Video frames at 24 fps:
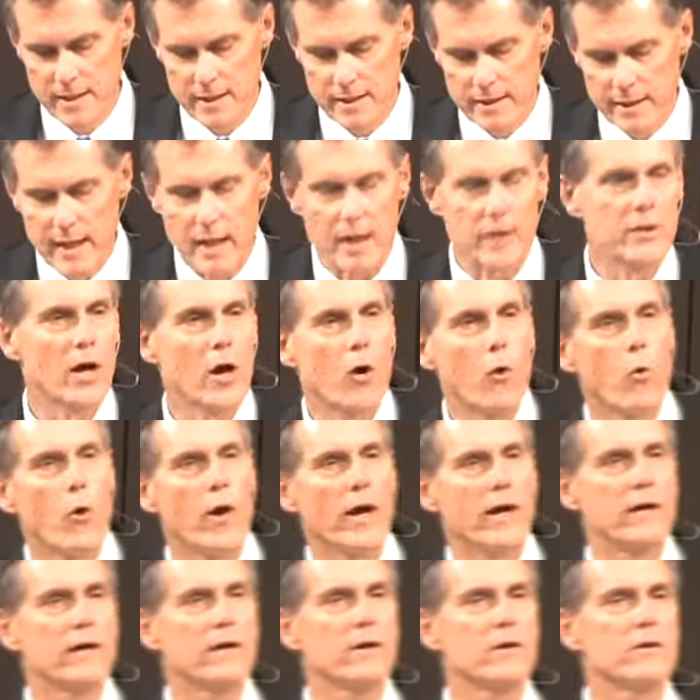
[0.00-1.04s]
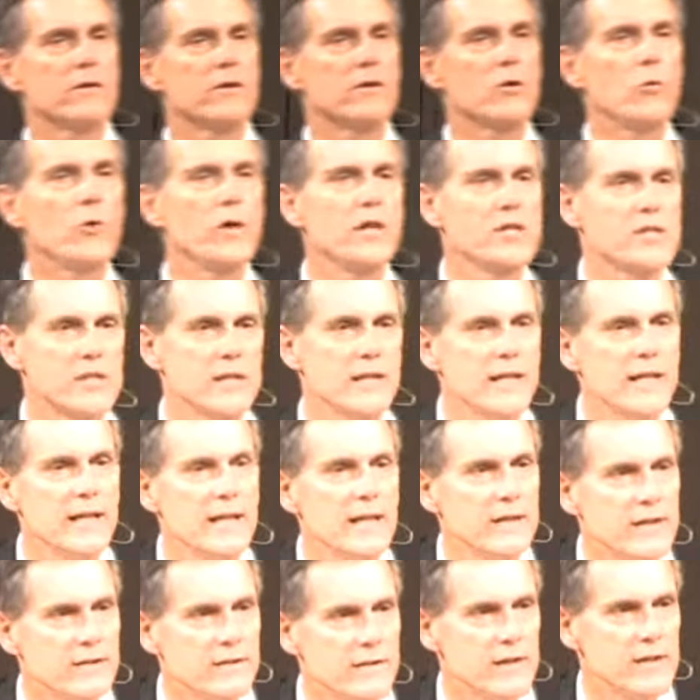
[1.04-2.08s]
Now, nowhere do we
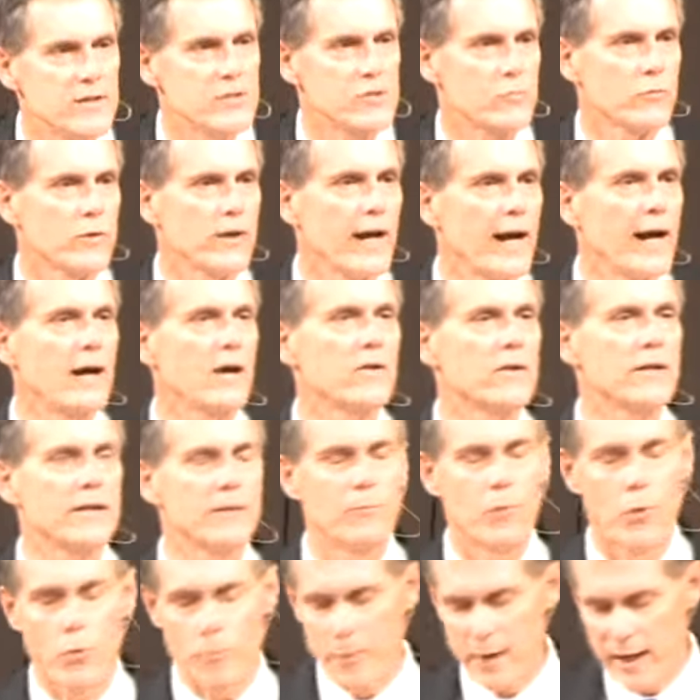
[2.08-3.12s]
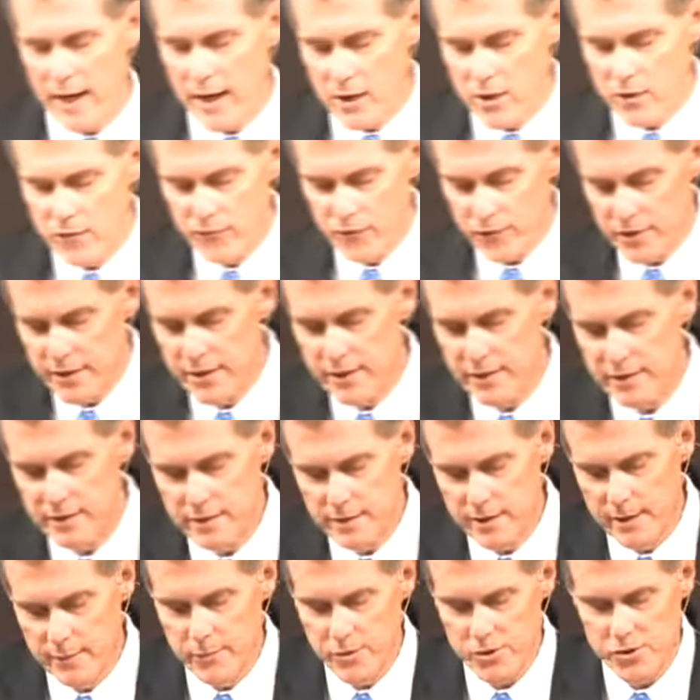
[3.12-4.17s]
see this reality more powerfully
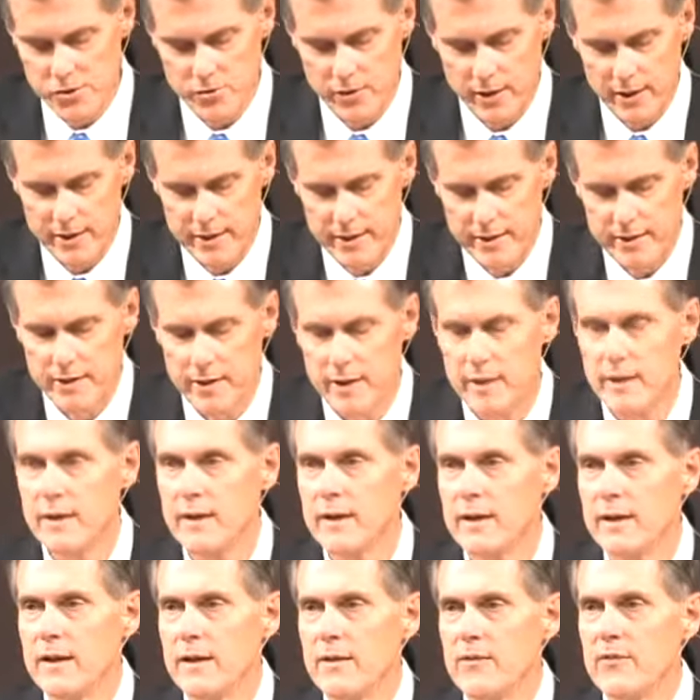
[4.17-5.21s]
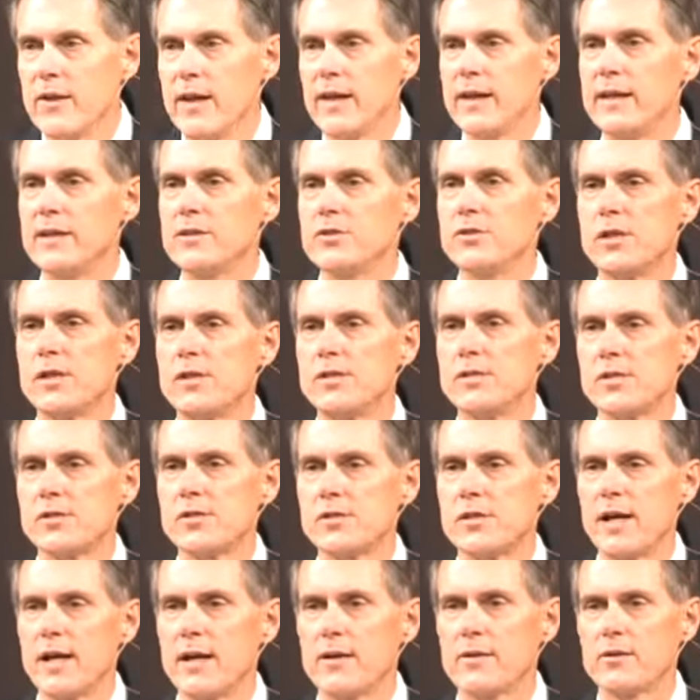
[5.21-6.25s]
demonstrated than in Jesus'
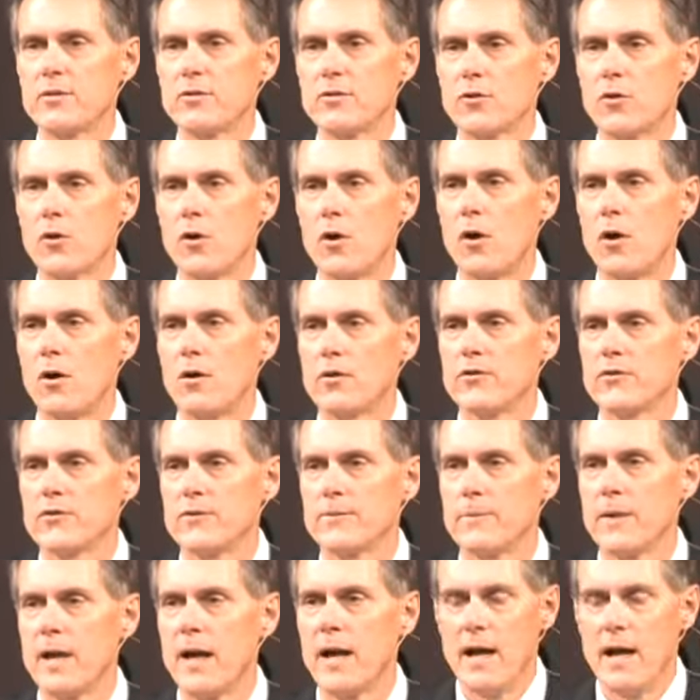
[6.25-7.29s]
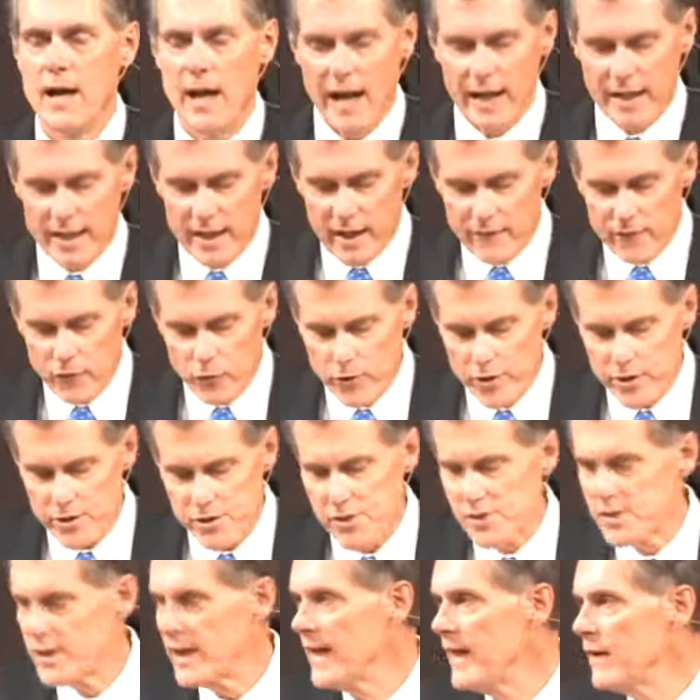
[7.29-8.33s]
death on the cross. I'd like for you to
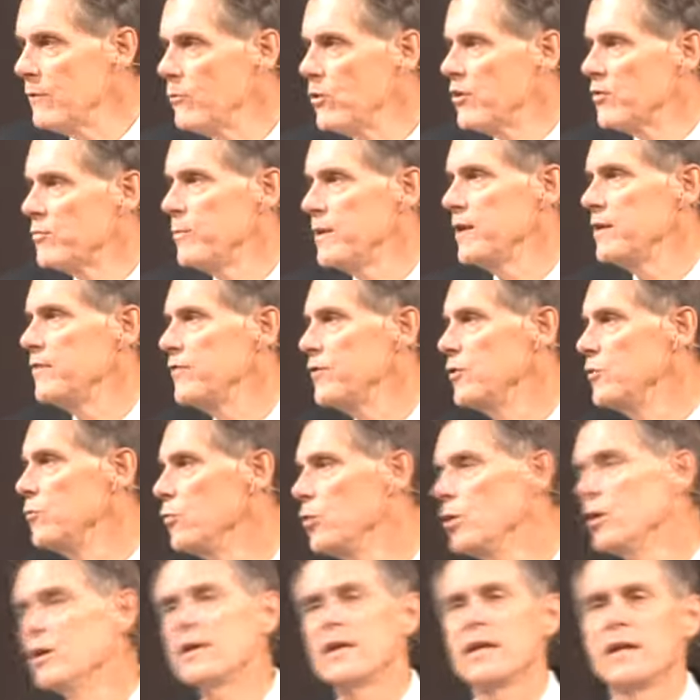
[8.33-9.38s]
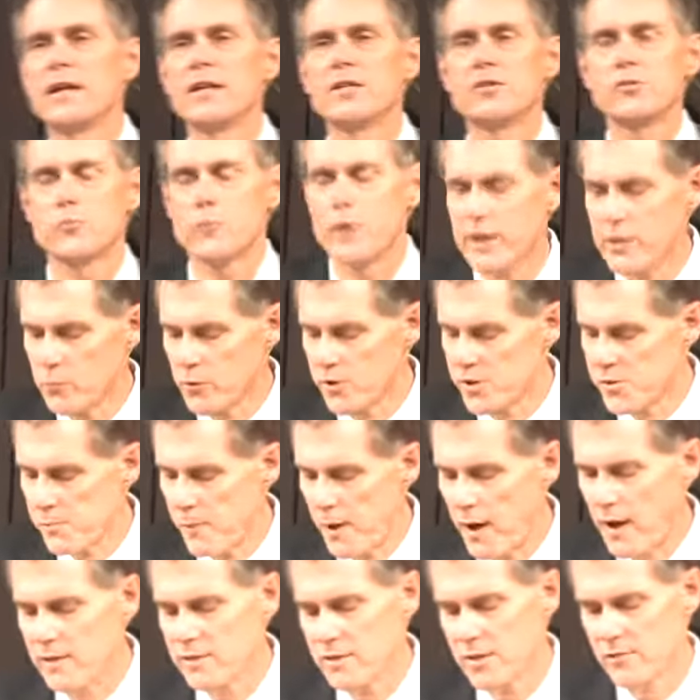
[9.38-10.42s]
stand with me, if you would, and let's read
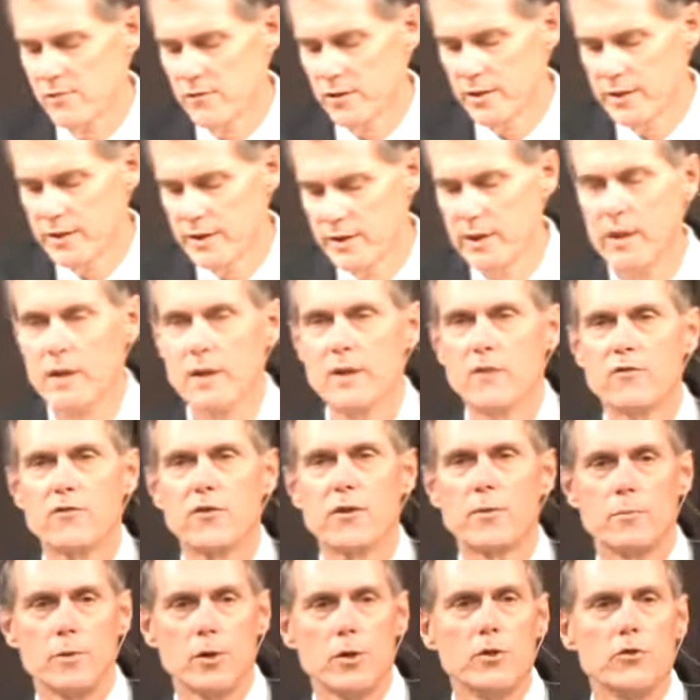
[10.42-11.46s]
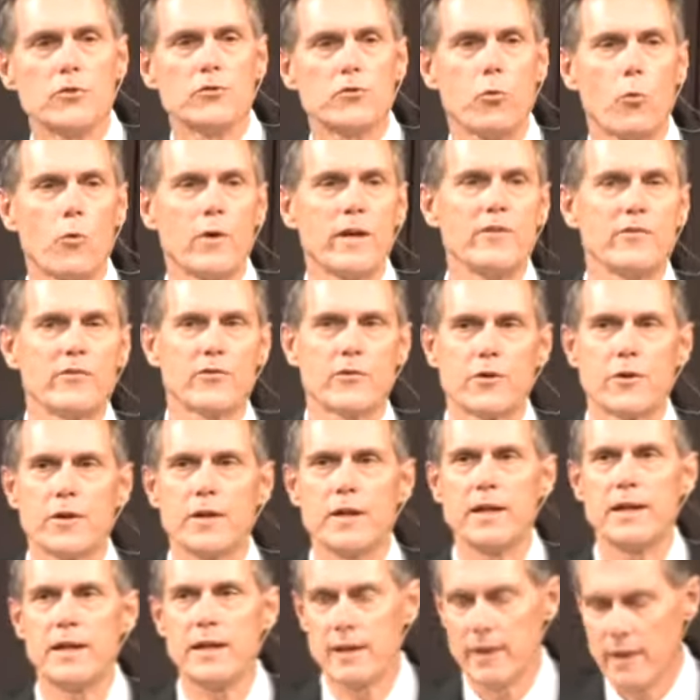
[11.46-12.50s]
responsively from Luke
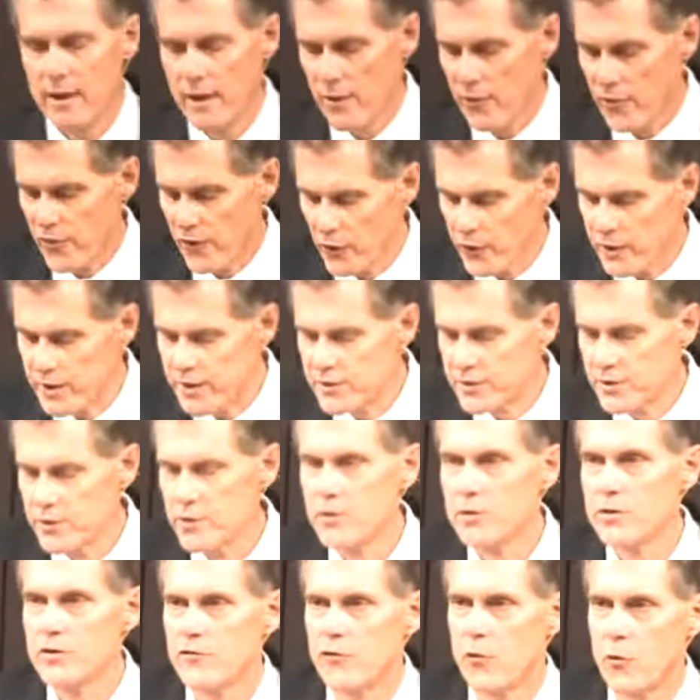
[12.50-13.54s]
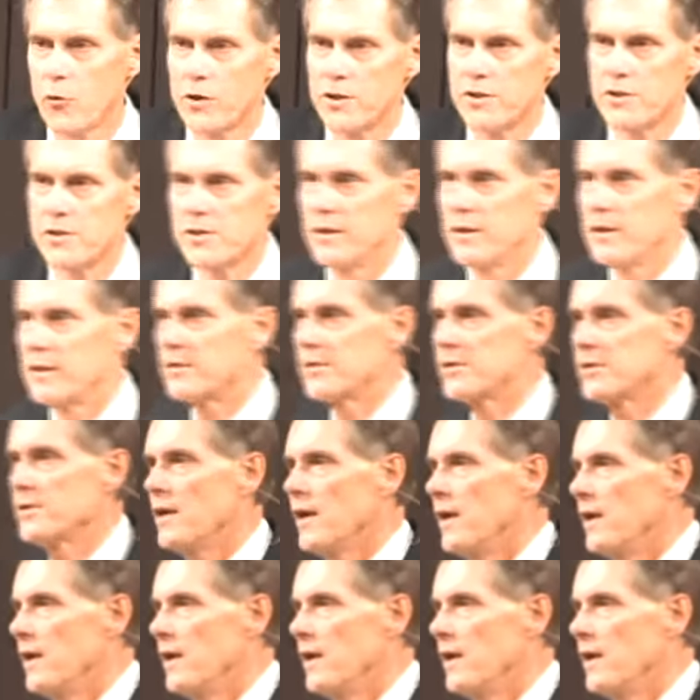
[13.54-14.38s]
23 32 to 46.